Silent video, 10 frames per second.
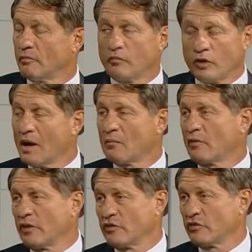For a number
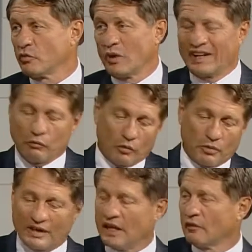of reasons. One, it won't
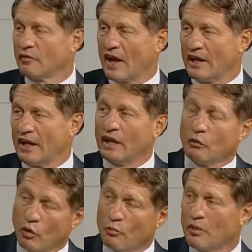break down fat. And
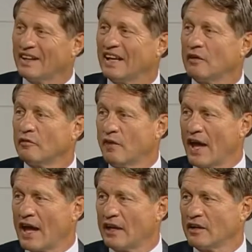it won't break down
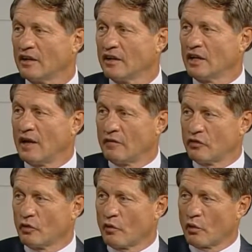fat if
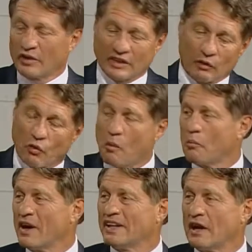it's overworked. And it won't
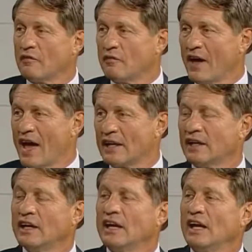break down fat
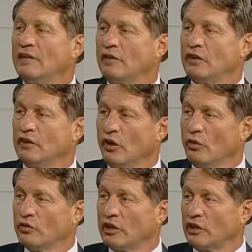if it
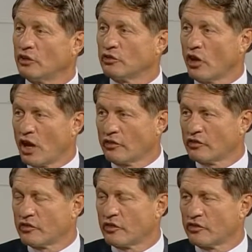knows that your
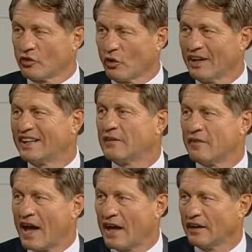toxins are stored in the
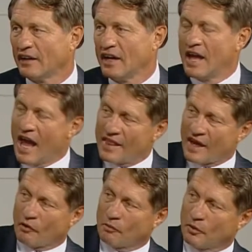fat, and
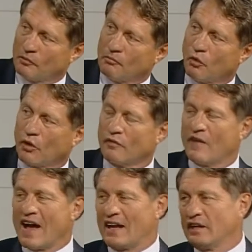that will put more
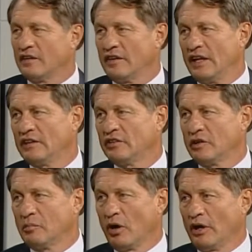fat into
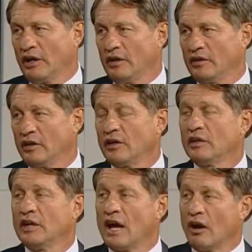the body. Right.
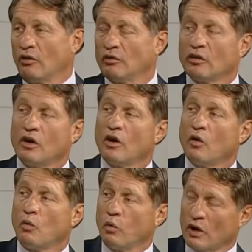Now,
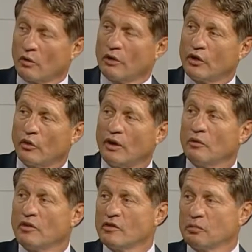where are we going
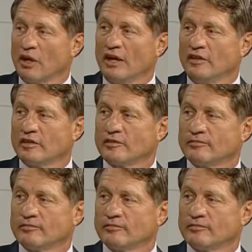with this plant?